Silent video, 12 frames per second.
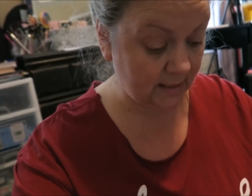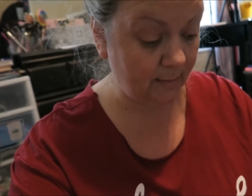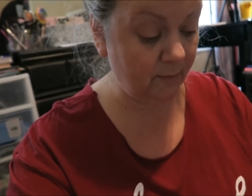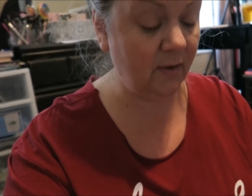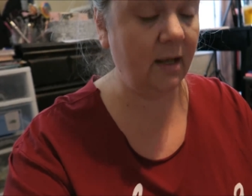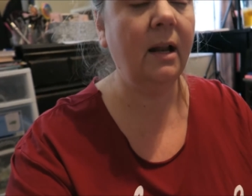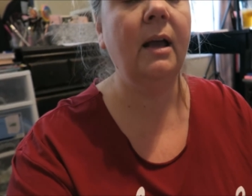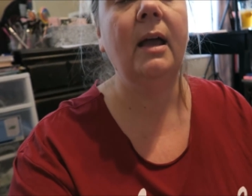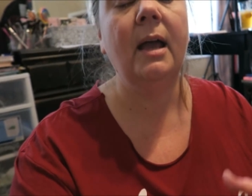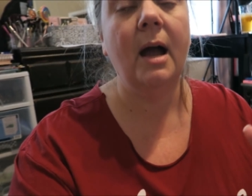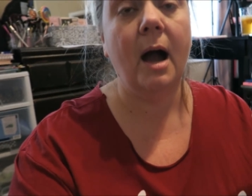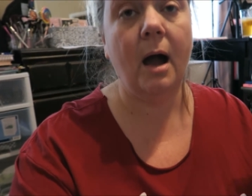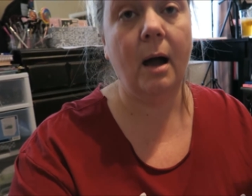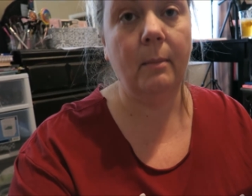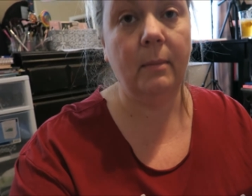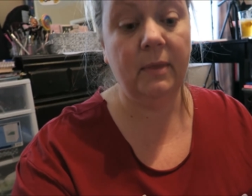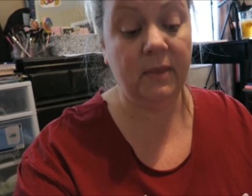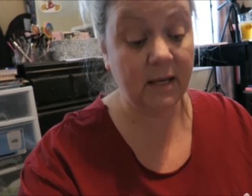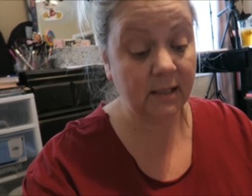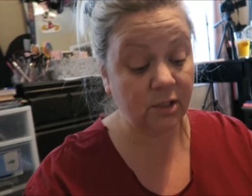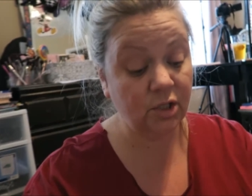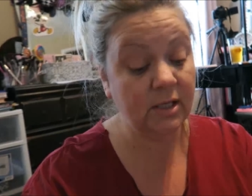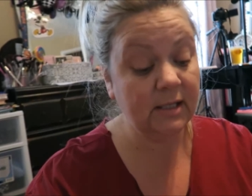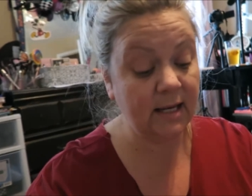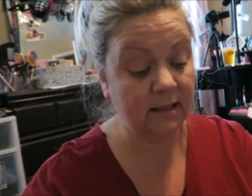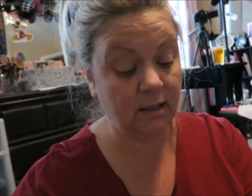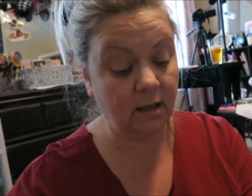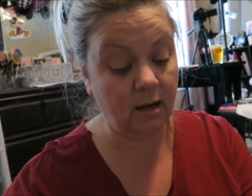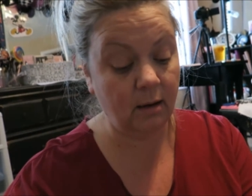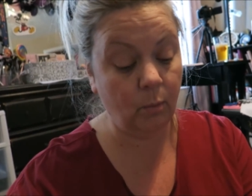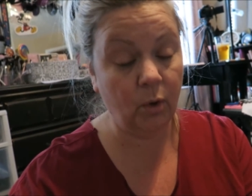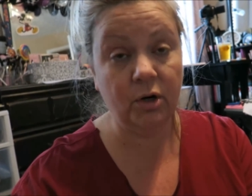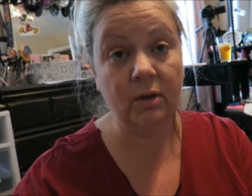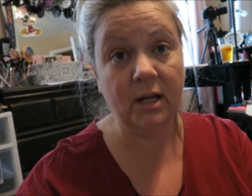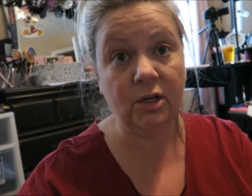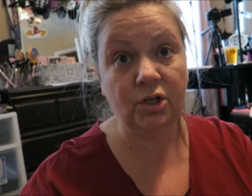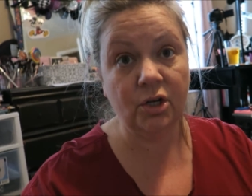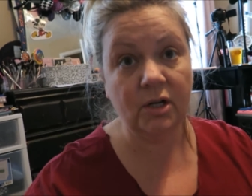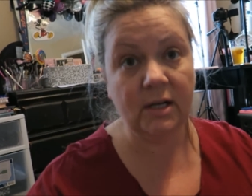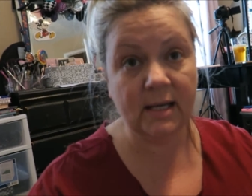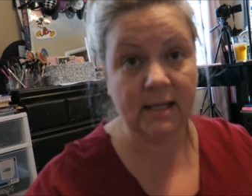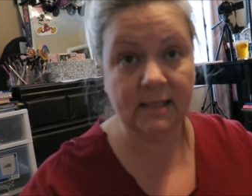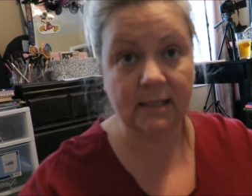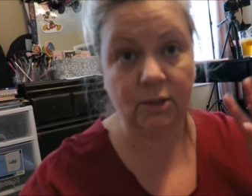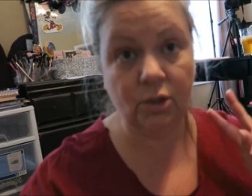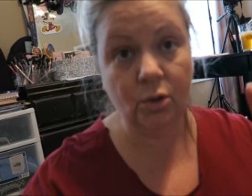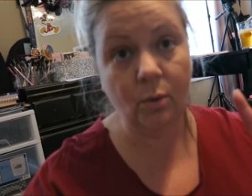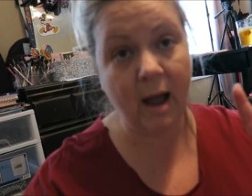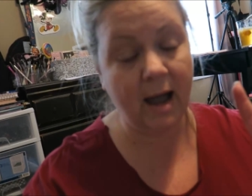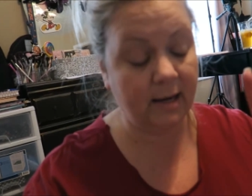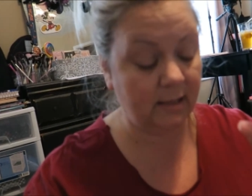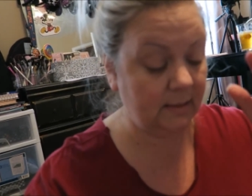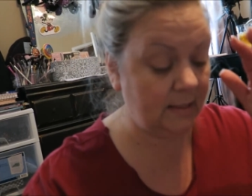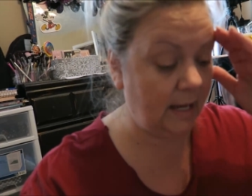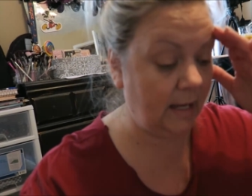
the top of it. Um, this, just like the um, Wonderland shirt, is a 2X.